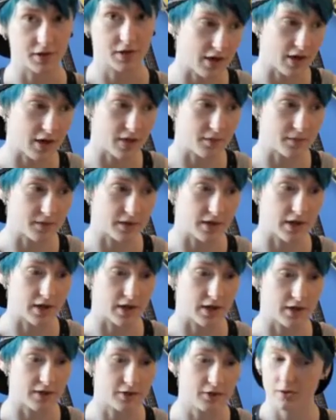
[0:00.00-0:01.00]
I am a
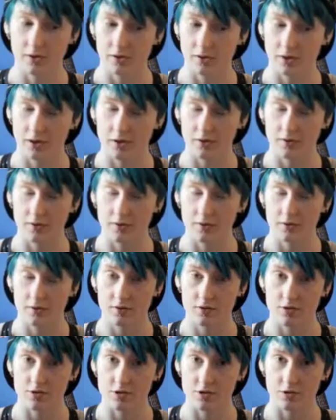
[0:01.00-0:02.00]
guy, and that
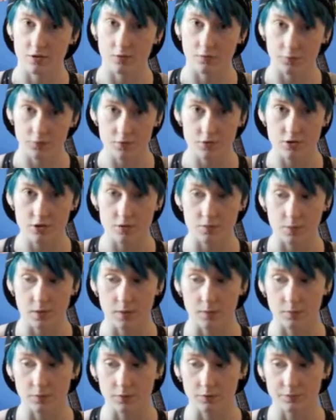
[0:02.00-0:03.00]
just confuses
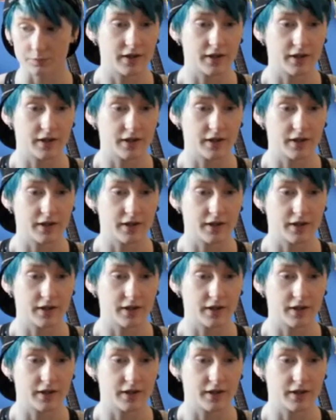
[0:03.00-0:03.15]
people.